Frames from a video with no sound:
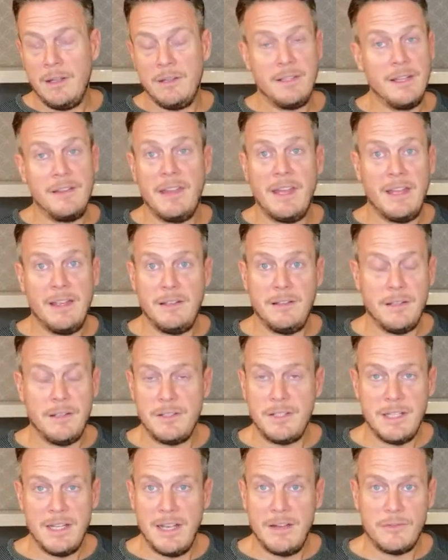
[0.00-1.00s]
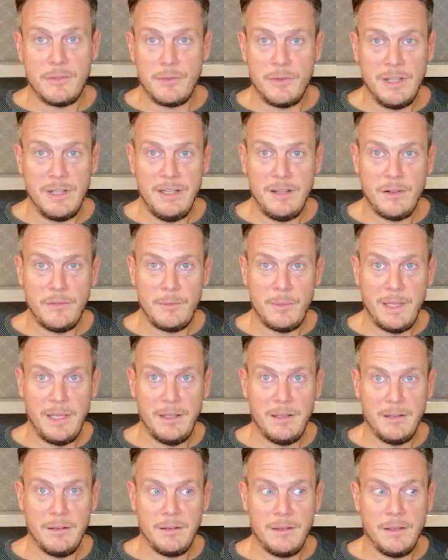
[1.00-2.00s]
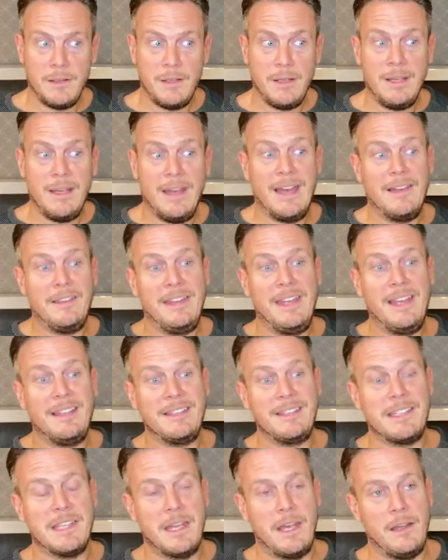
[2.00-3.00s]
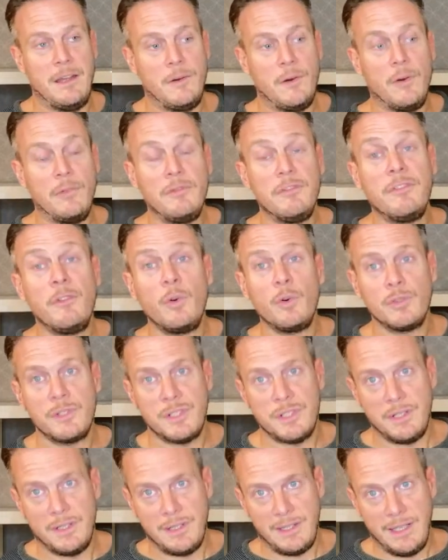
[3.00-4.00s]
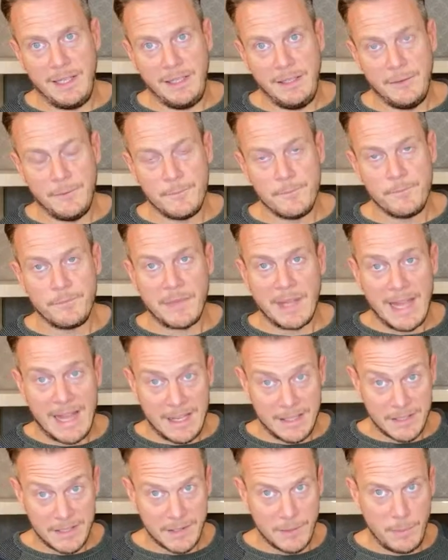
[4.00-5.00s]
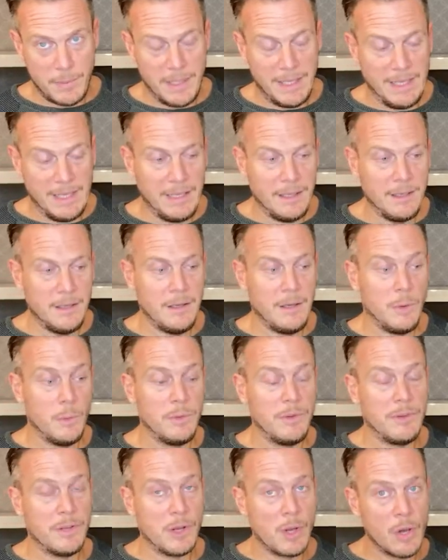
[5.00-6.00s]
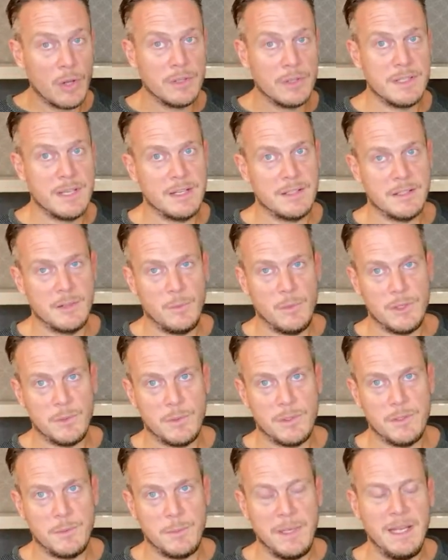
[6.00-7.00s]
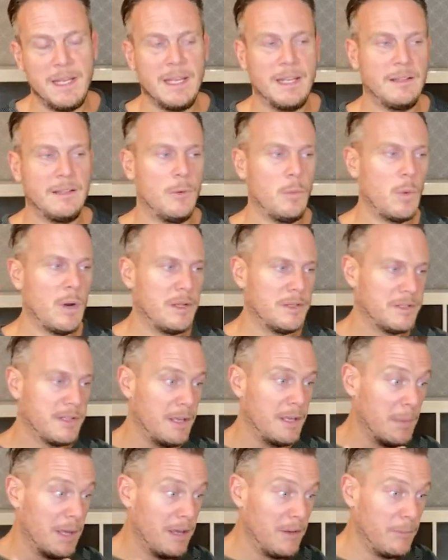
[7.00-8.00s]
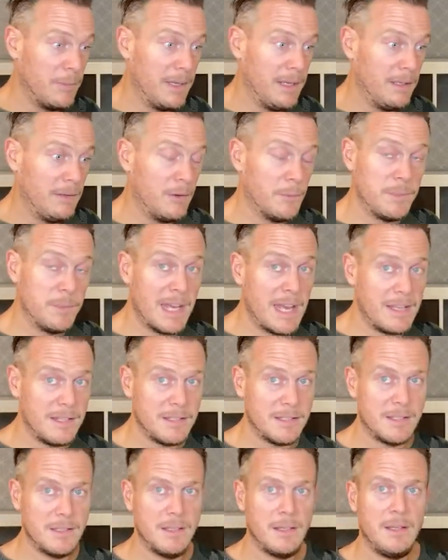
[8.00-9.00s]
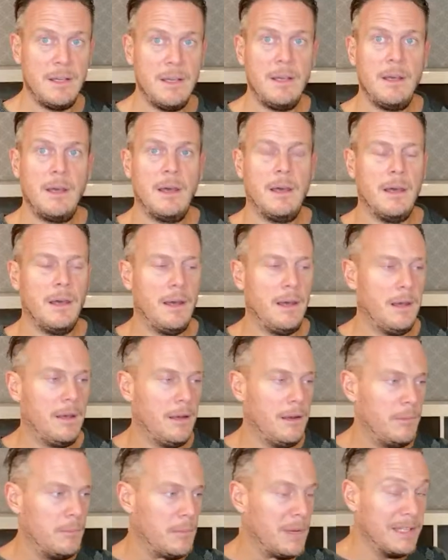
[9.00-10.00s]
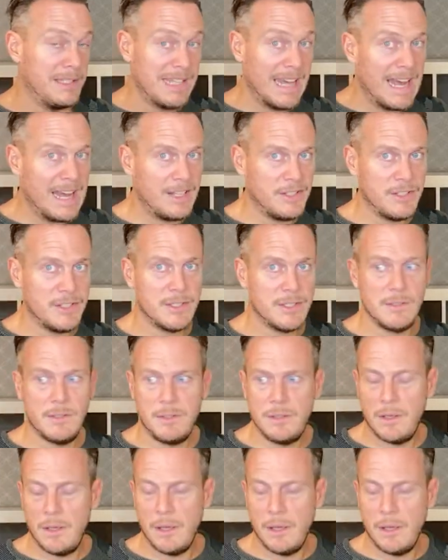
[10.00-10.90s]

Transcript: Did she ever really love me? And the answer, unfortunately, has to be, within the context in which we're speaking, that whilst they may have been obsessed, attached,